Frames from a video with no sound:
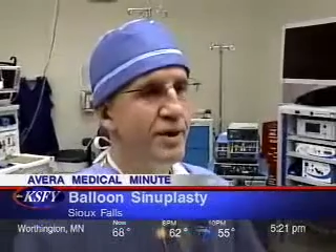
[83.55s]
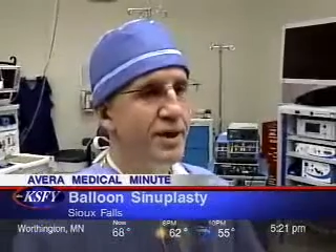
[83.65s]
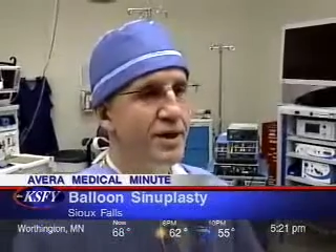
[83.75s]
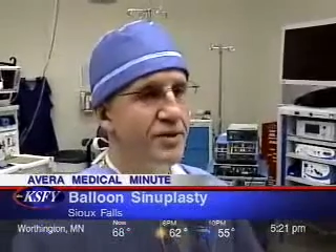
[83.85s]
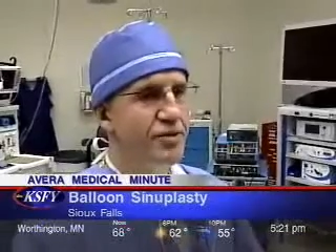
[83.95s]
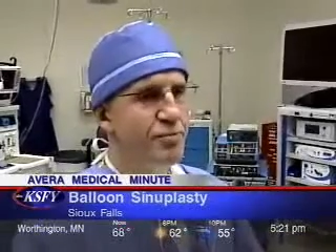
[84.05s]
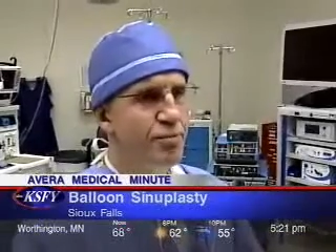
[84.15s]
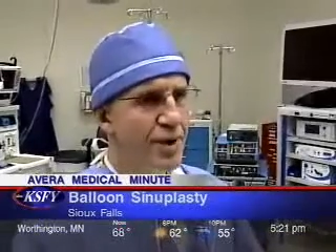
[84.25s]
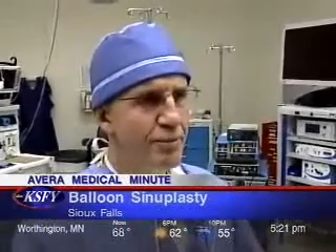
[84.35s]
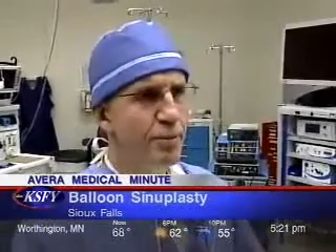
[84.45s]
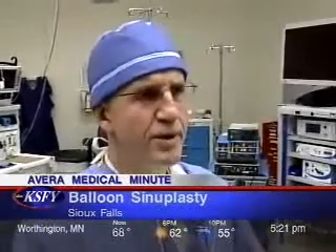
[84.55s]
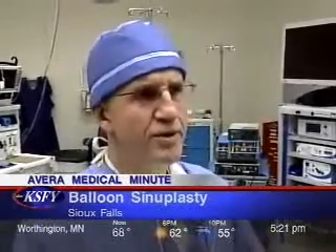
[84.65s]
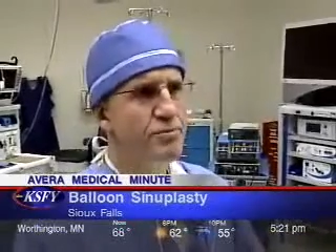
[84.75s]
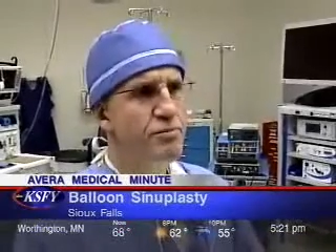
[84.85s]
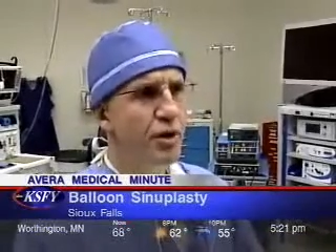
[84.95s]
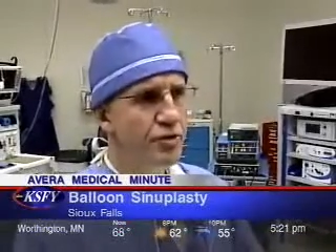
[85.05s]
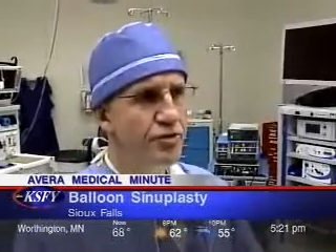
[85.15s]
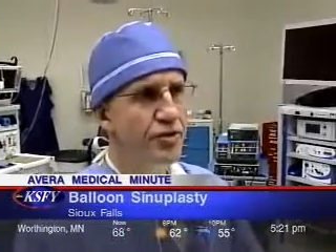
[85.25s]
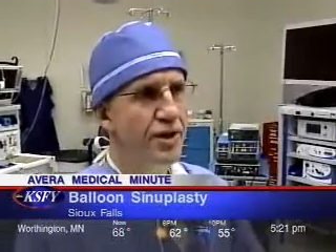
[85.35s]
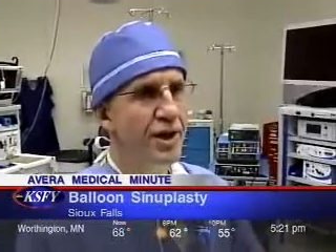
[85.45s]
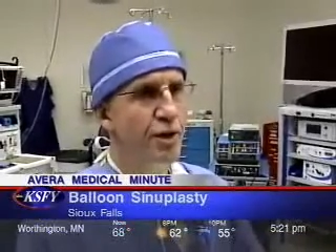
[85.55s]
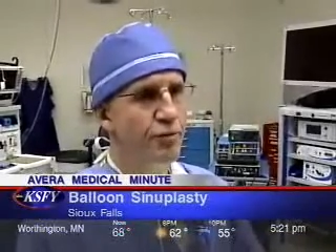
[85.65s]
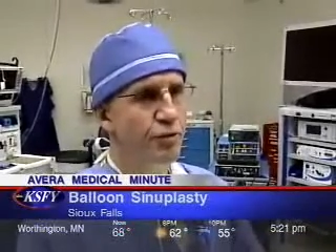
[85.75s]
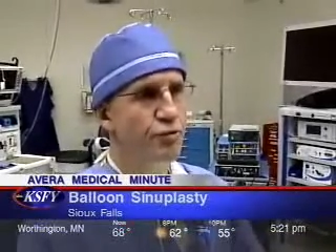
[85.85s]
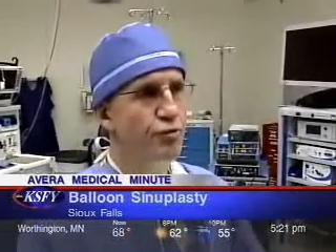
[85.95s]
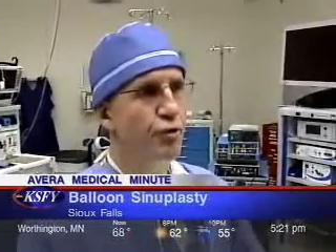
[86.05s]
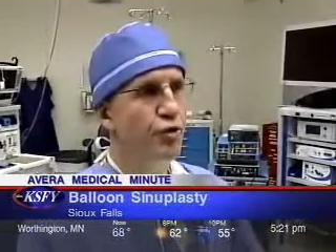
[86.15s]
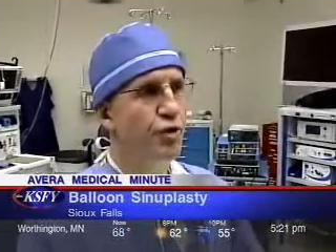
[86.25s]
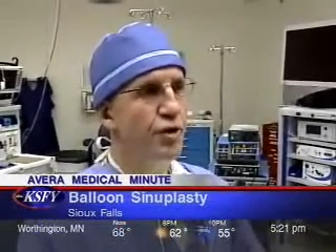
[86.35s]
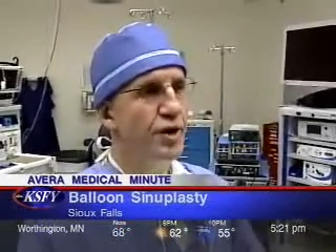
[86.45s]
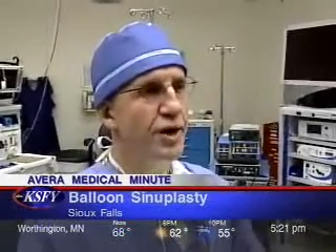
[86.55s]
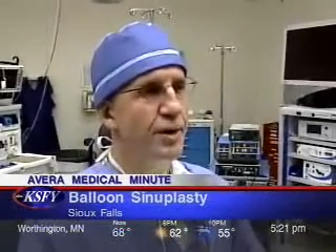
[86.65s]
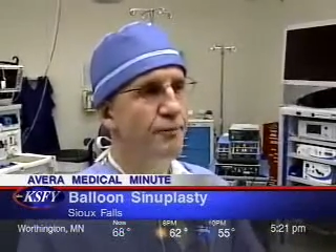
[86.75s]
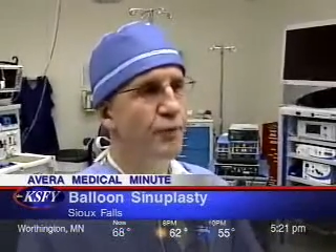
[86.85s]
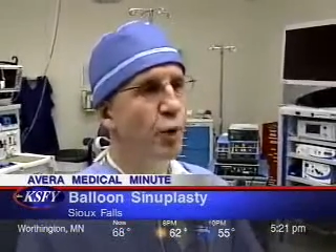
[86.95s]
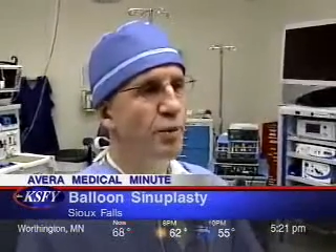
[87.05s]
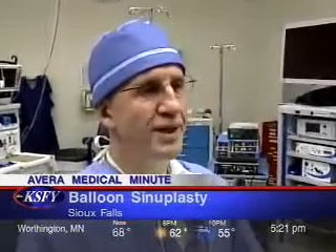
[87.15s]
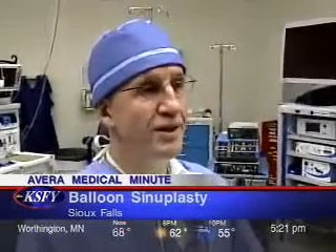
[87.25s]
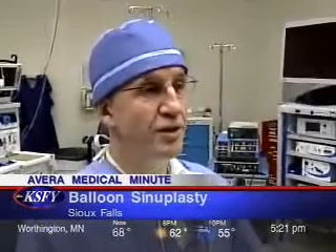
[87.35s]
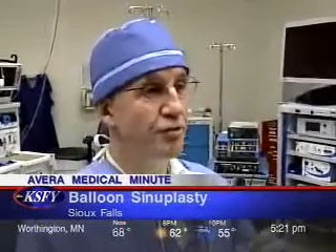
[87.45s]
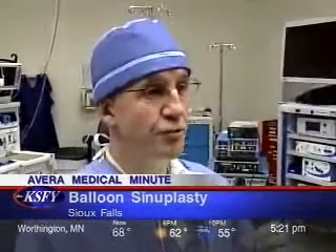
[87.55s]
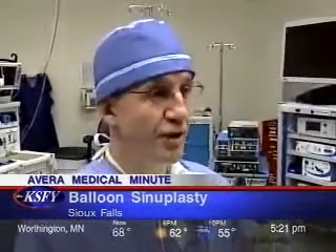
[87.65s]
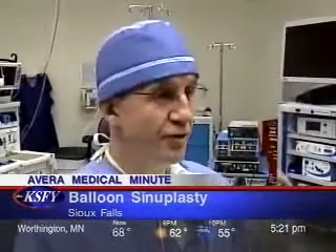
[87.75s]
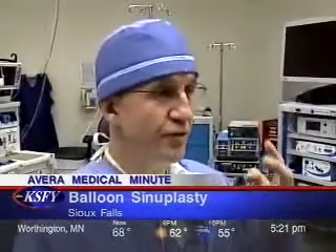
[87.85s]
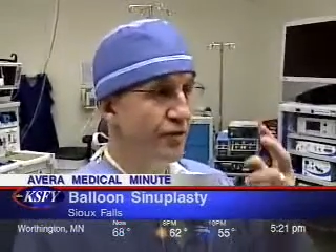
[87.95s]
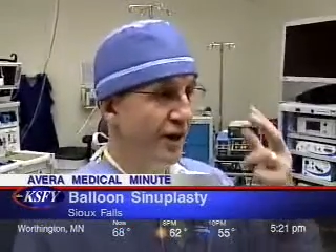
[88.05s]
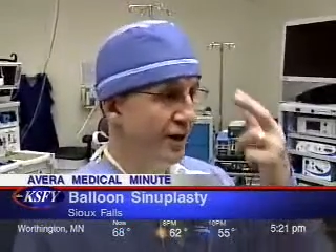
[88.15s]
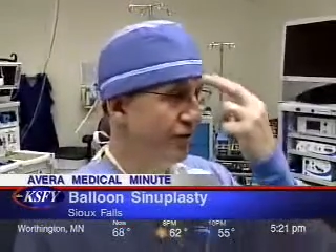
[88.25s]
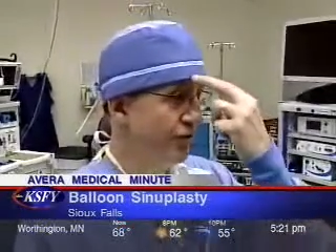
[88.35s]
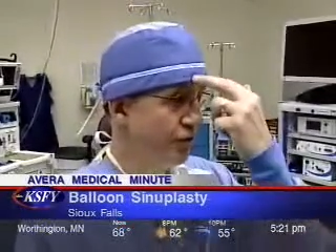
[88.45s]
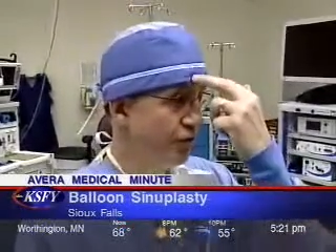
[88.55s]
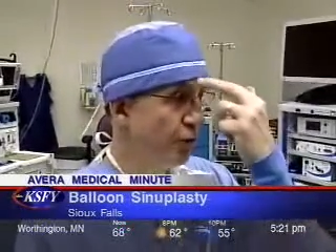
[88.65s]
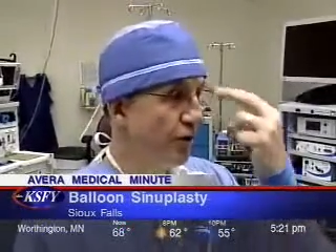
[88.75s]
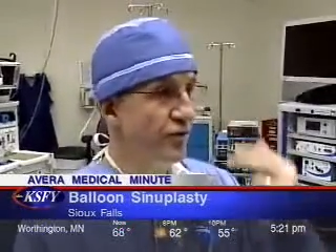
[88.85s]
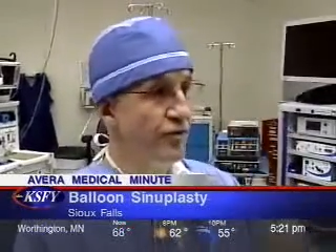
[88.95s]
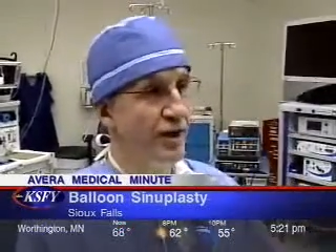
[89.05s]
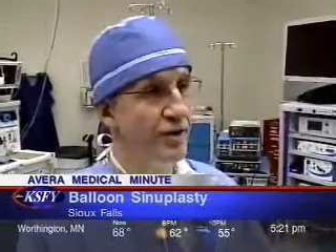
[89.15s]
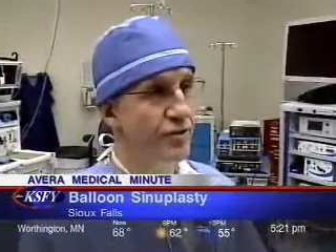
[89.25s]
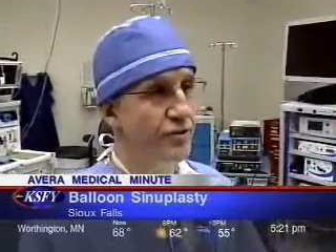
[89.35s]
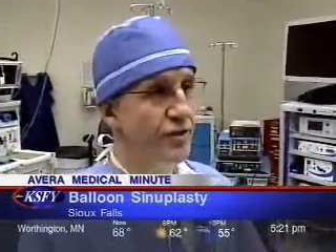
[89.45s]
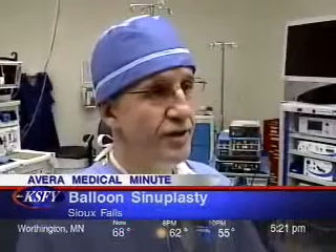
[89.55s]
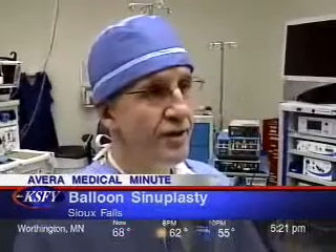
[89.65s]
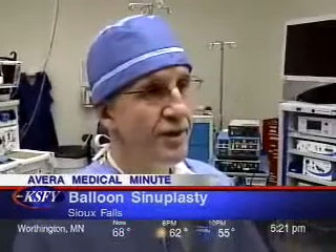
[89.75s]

but it's probably most helpful for opening the frontal sinuses or forehead sinuses